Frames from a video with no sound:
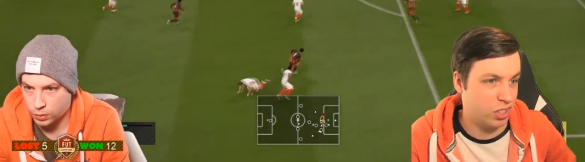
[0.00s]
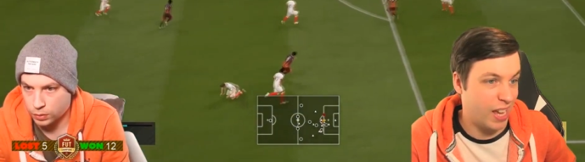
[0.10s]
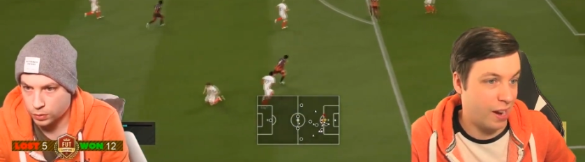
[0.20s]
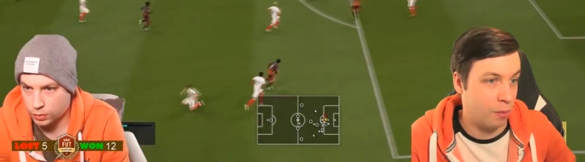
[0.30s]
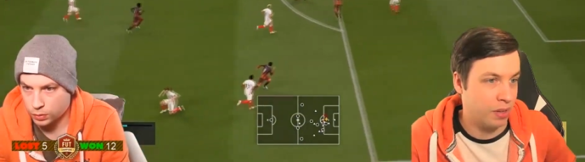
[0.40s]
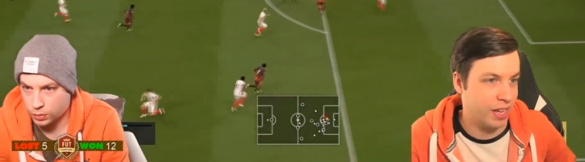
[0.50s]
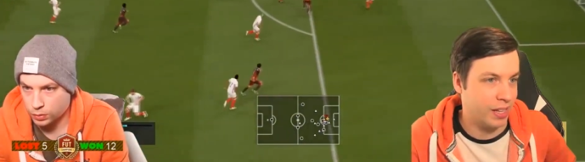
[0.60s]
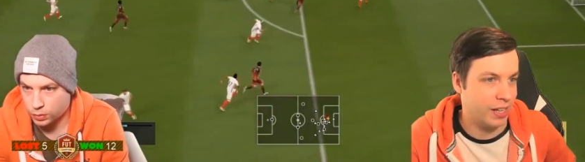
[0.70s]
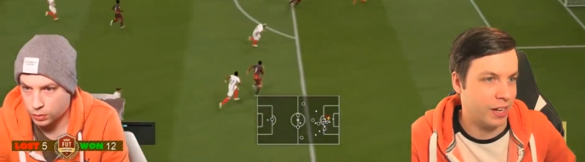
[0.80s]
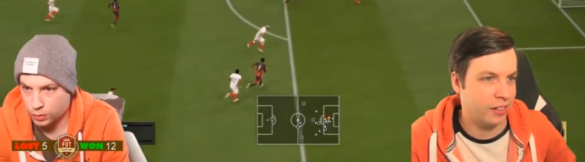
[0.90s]
Speaker 1: just get on with it
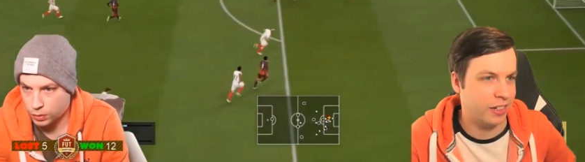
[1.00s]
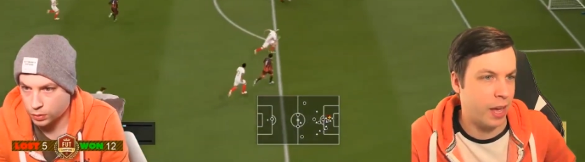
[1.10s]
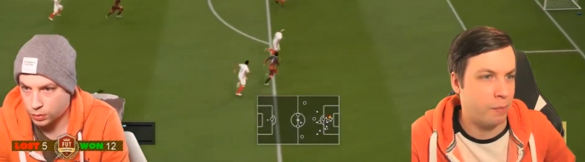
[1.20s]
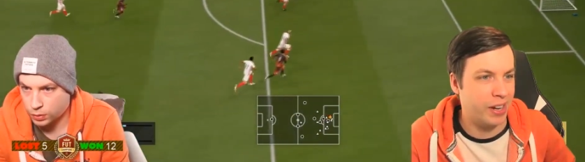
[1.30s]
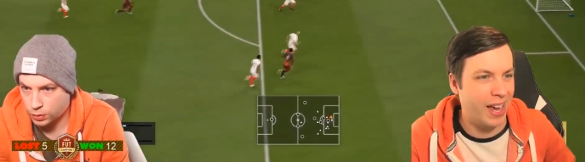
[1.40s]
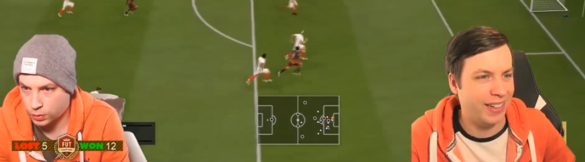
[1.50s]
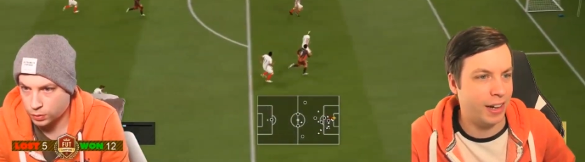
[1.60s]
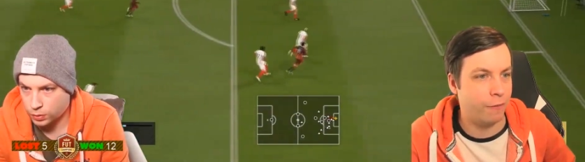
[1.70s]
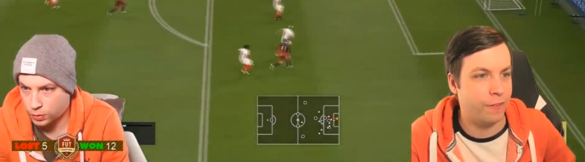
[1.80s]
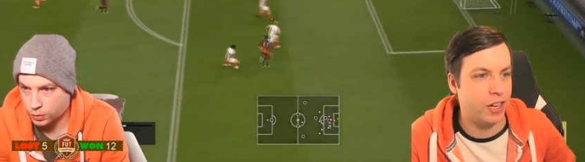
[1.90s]
at the end of the day. But nice
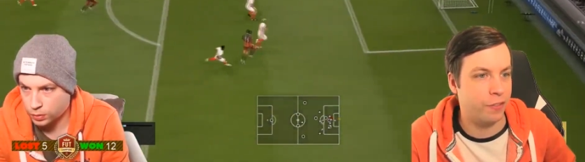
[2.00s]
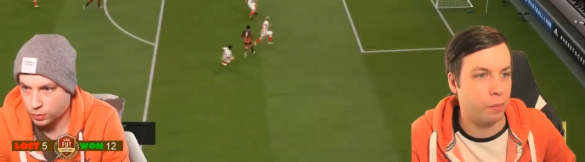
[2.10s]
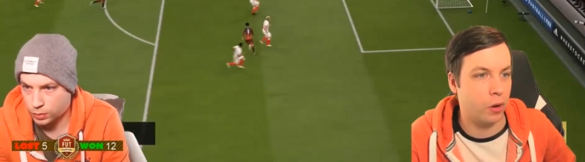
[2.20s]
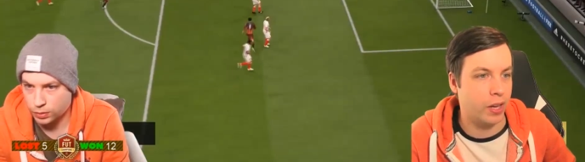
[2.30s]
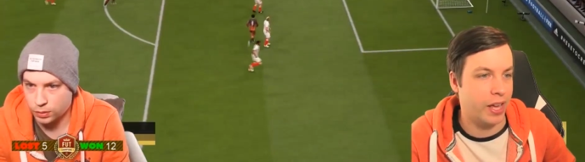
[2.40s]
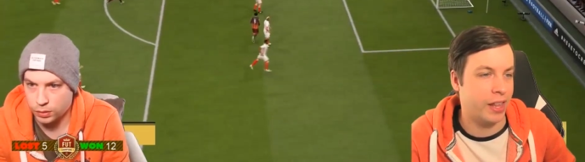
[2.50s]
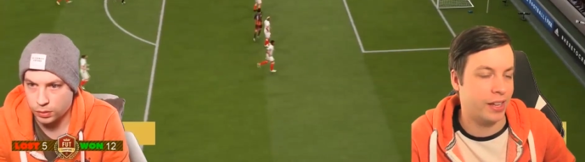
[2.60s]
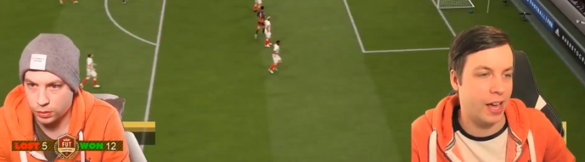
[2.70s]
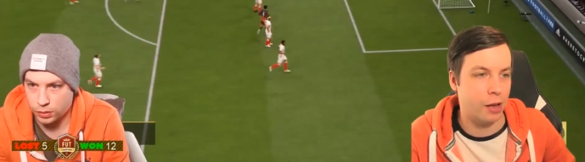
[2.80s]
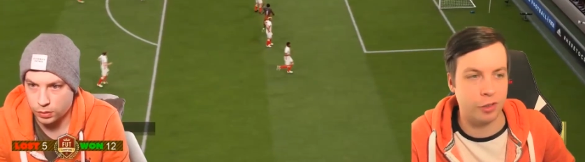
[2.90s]
little finish from Gullit here. The
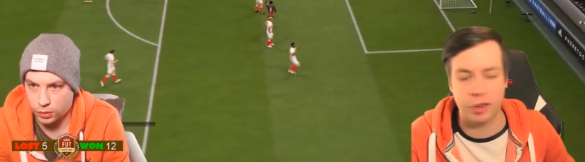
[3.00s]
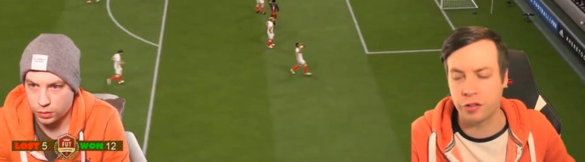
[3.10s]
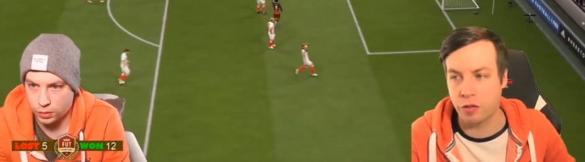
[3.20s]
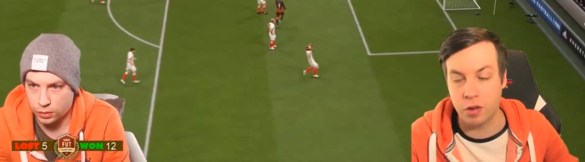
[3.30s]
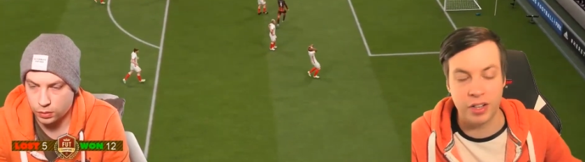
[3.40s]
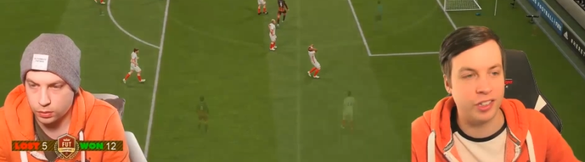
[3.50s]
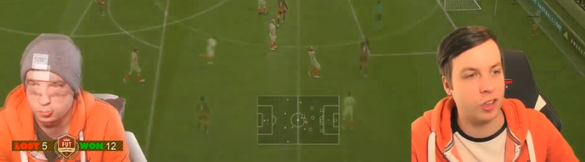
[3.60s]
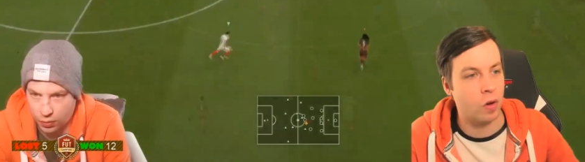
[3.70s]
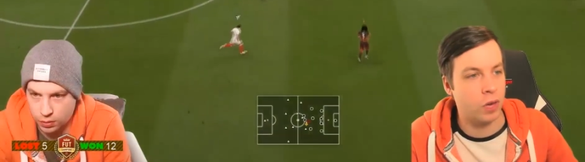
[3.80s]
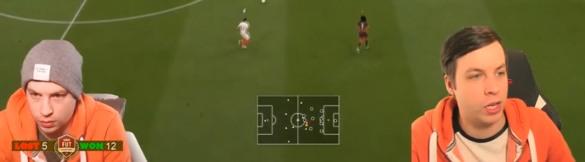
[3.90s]
guy was controlling his
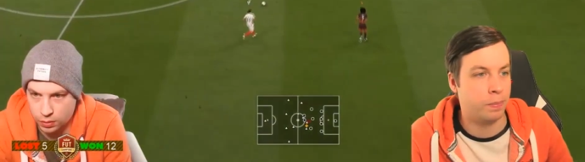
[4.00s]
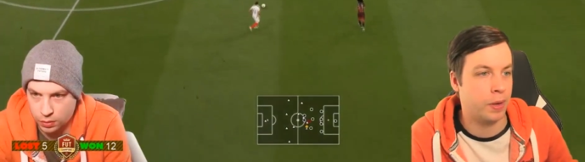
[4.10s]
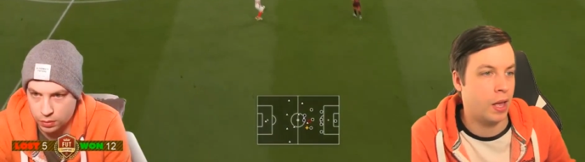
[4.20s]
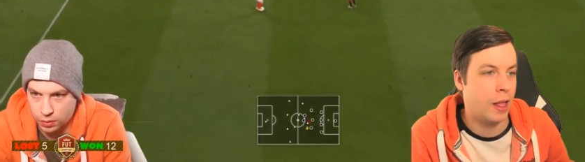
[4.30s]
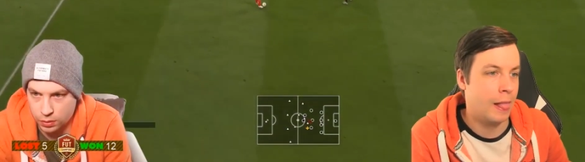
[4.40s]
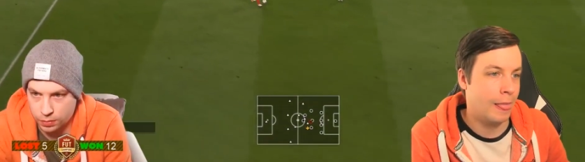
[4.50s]
goalkeeper.